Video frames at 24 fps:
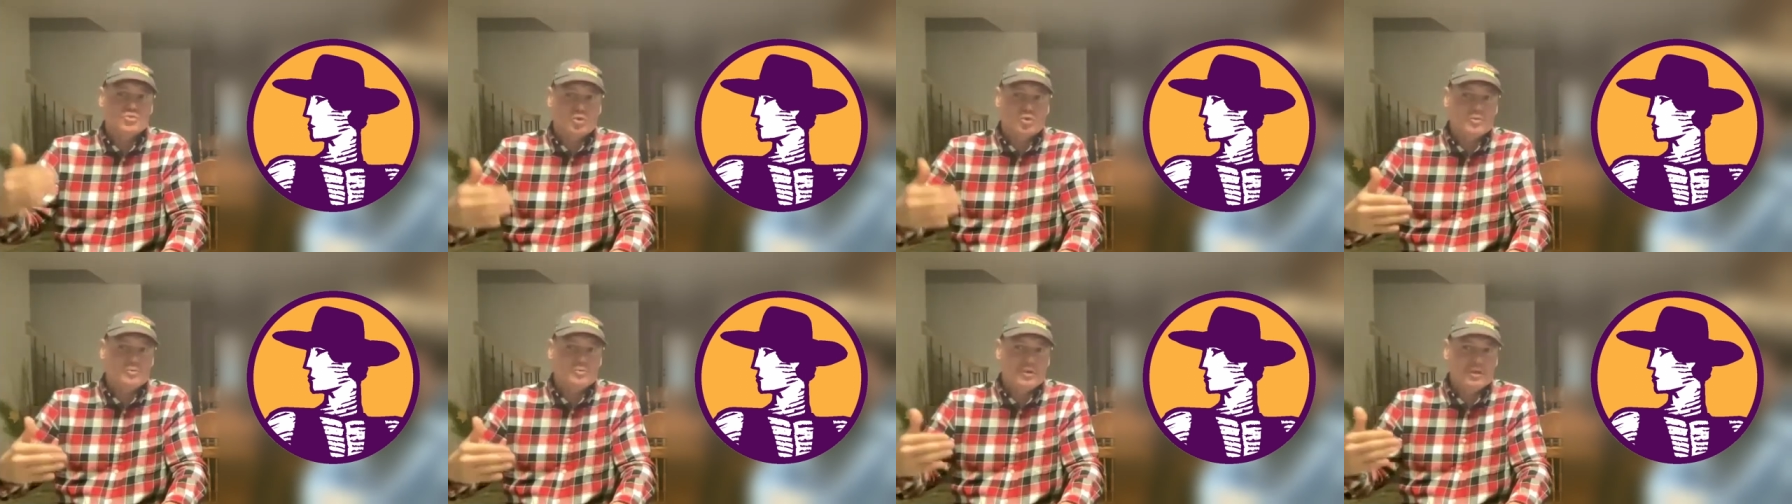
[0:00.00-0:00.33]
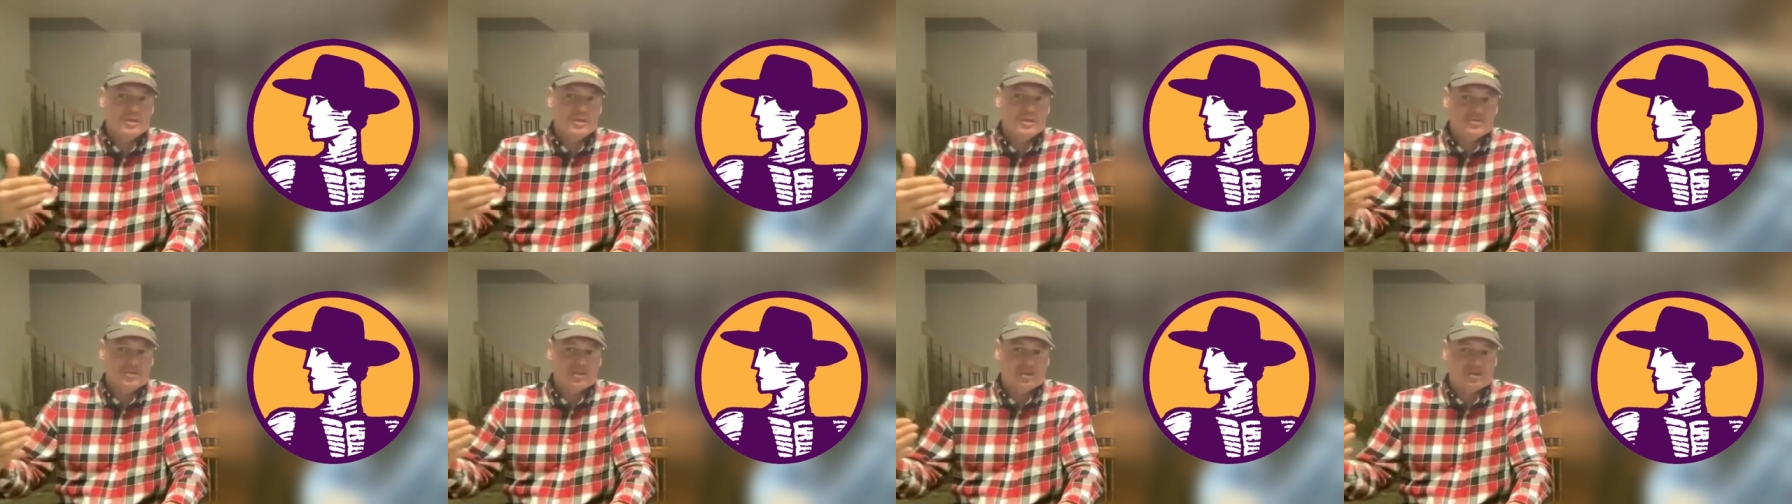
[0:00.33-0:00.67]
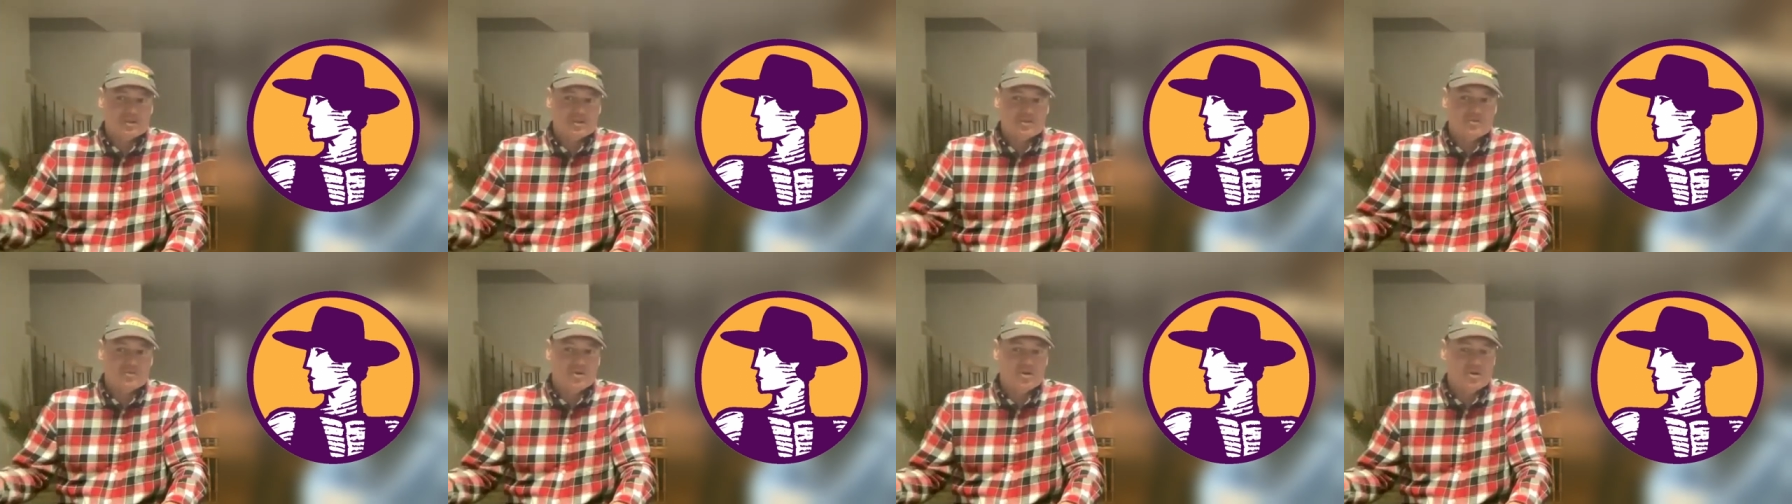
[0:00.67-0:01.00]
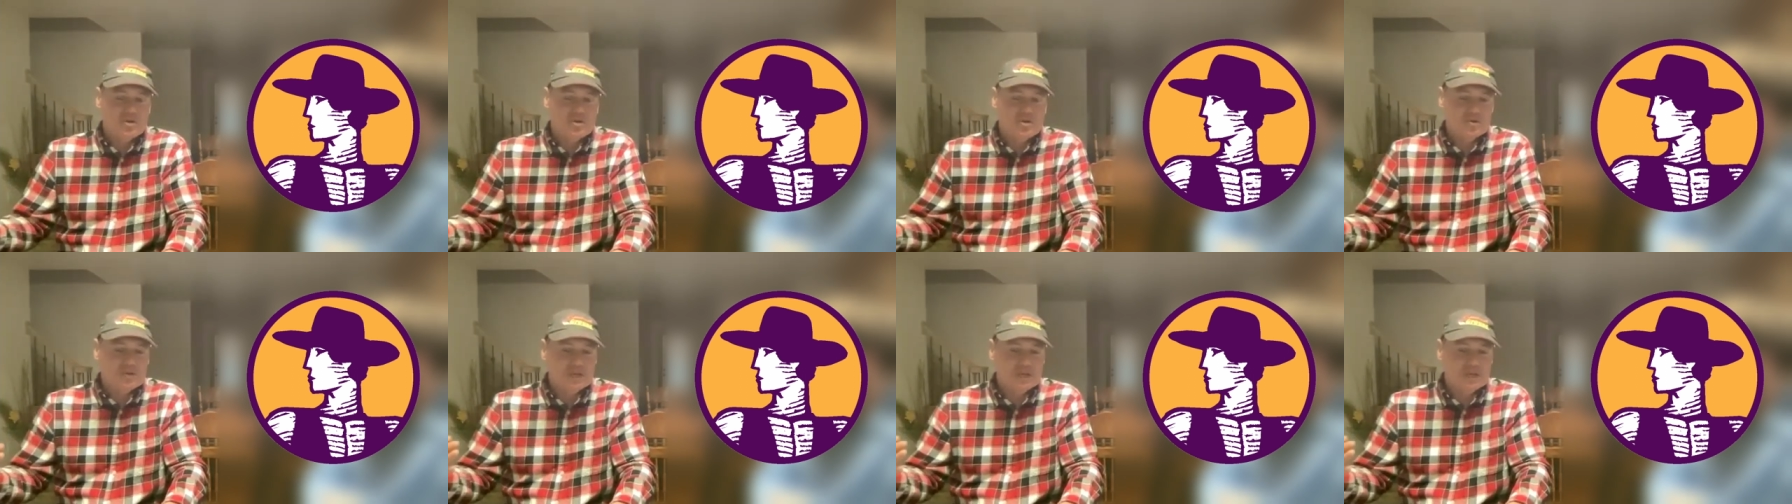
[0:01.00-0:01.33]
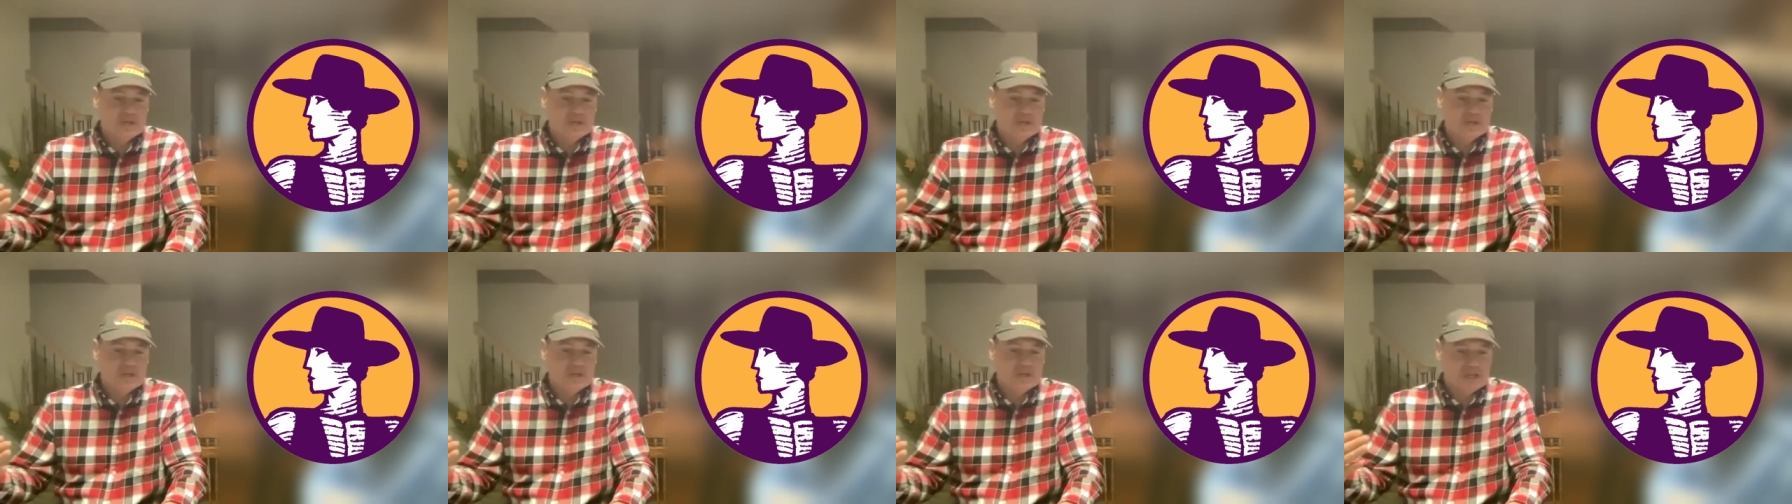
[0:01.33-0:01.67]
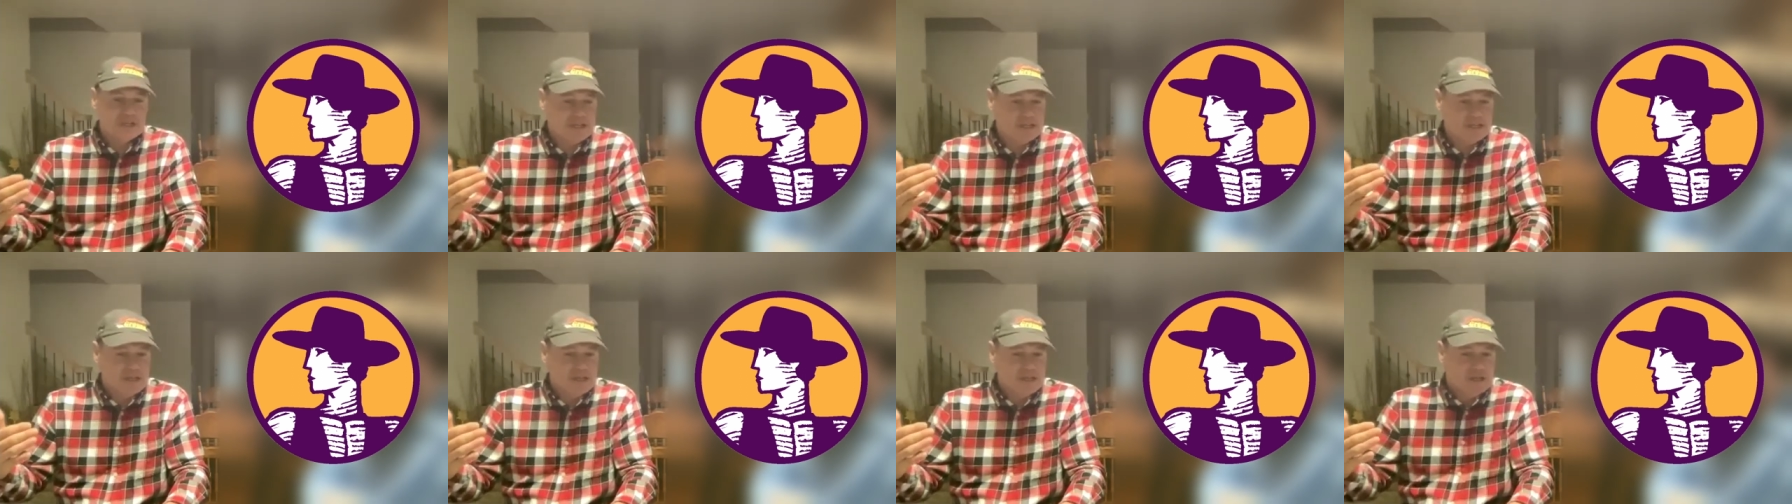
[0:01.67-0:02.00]
soybeans are grown
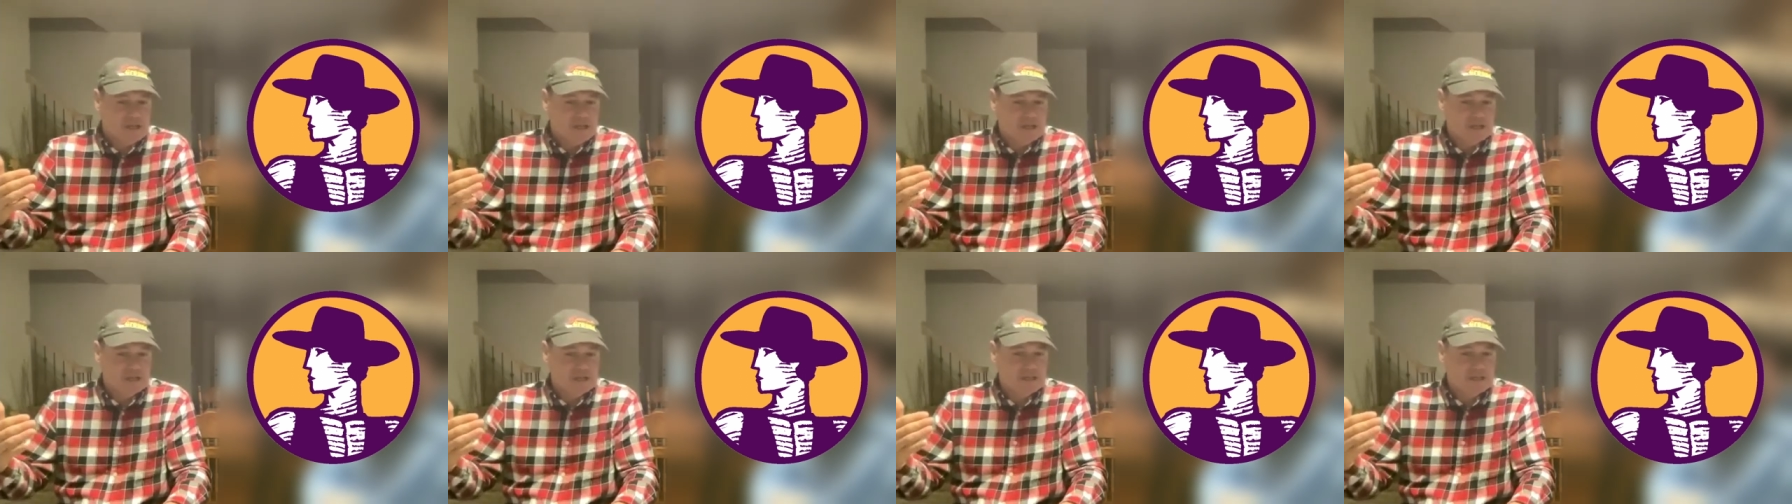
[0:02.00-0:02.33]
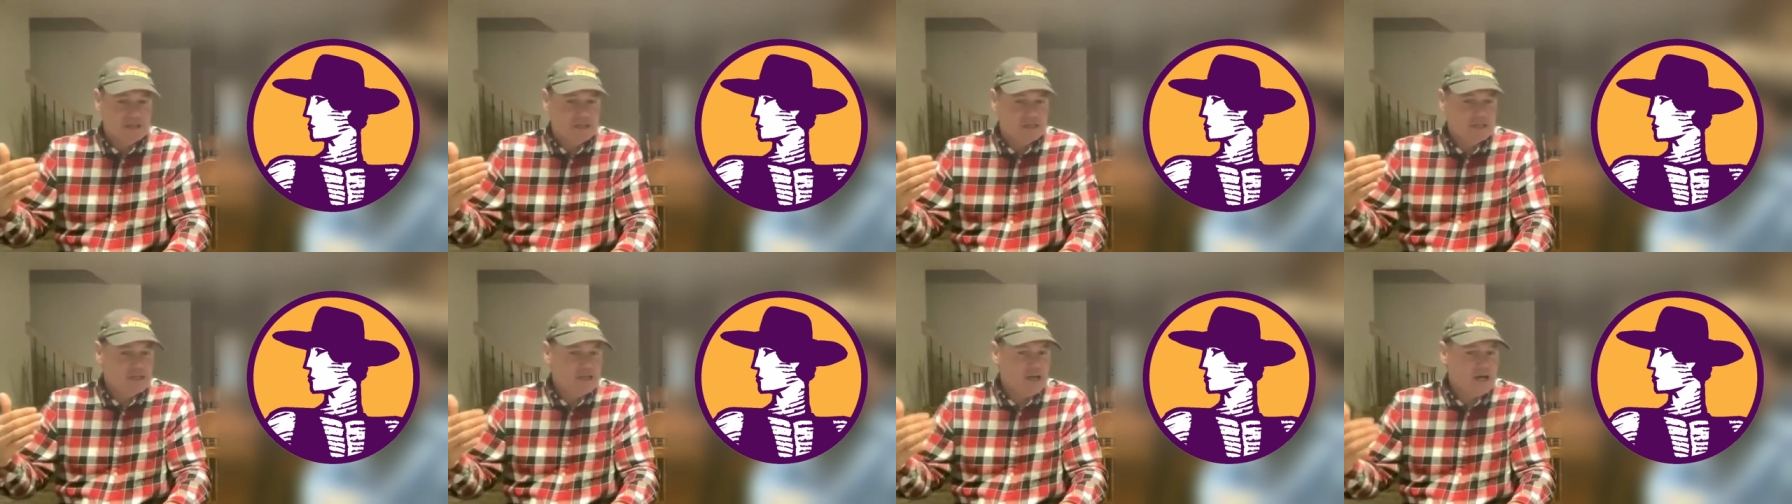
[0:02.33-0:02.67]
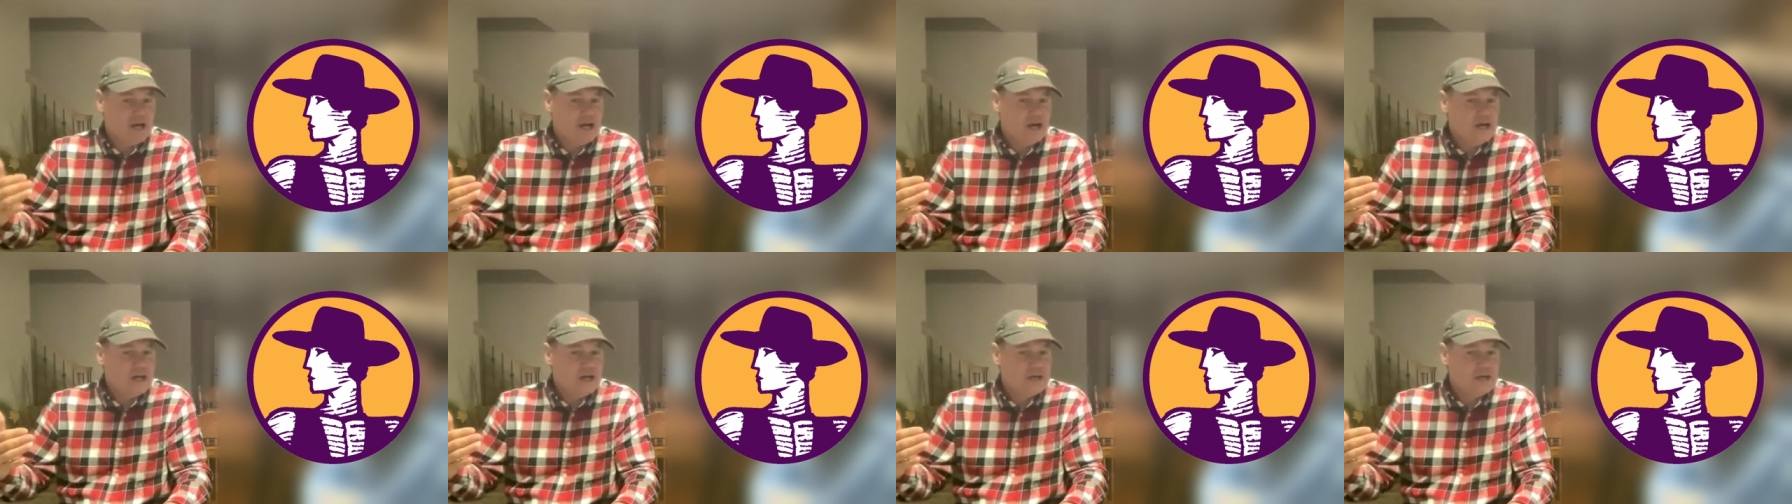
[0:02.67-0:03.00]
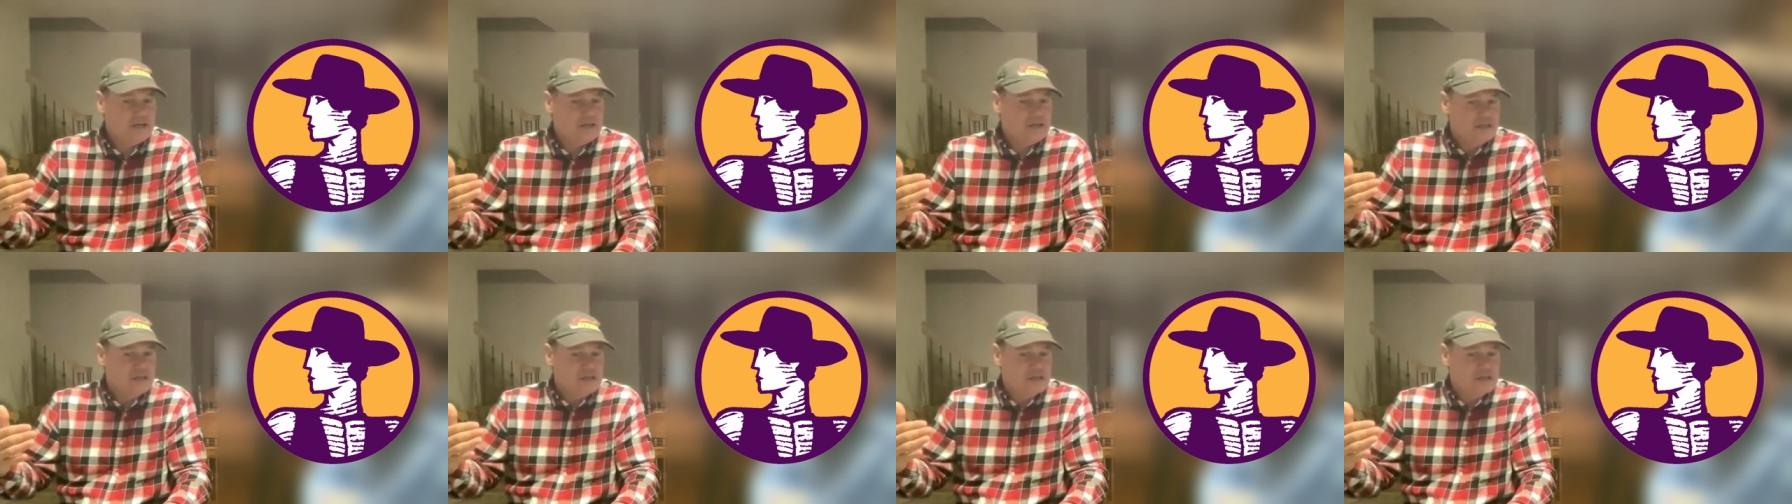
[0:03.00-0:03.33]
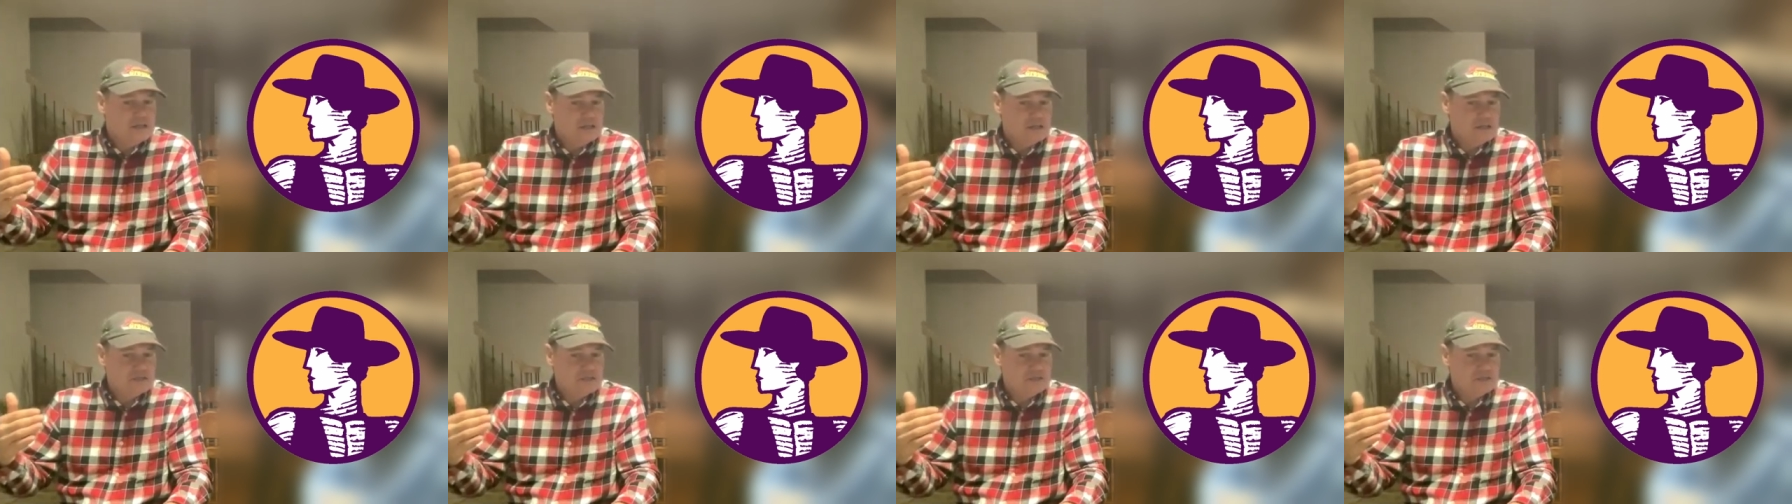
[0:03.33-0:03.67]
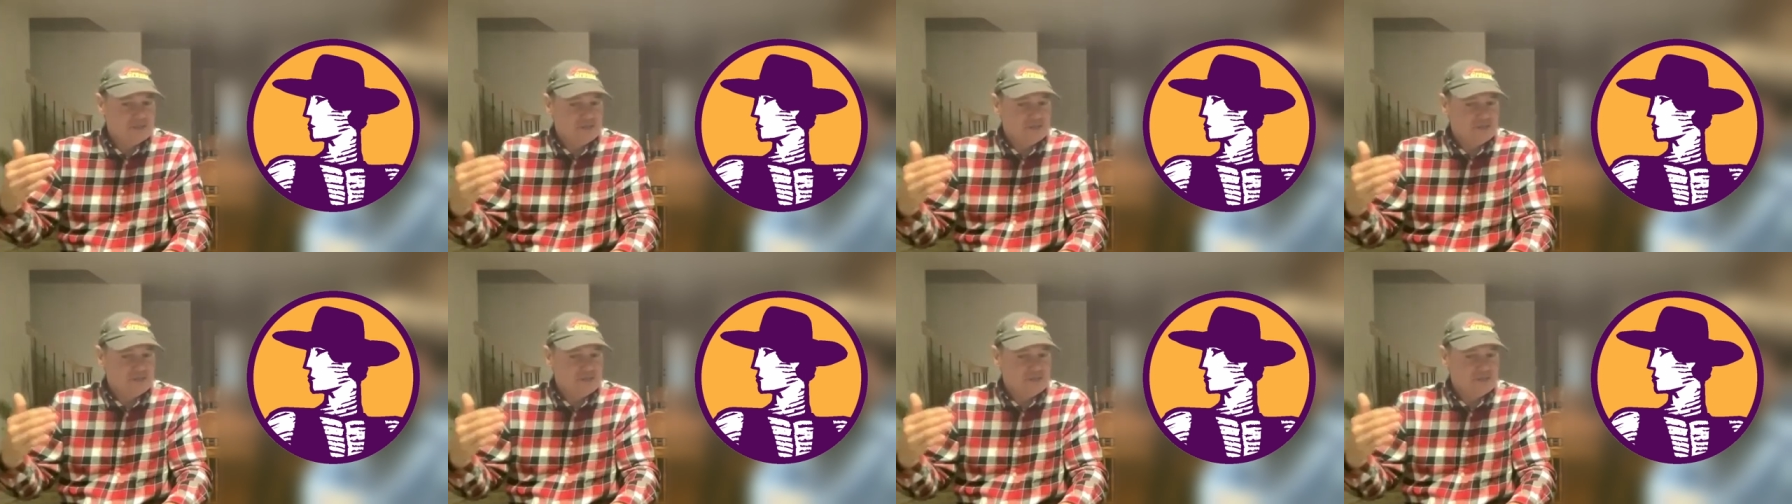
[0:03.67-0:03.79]
in a high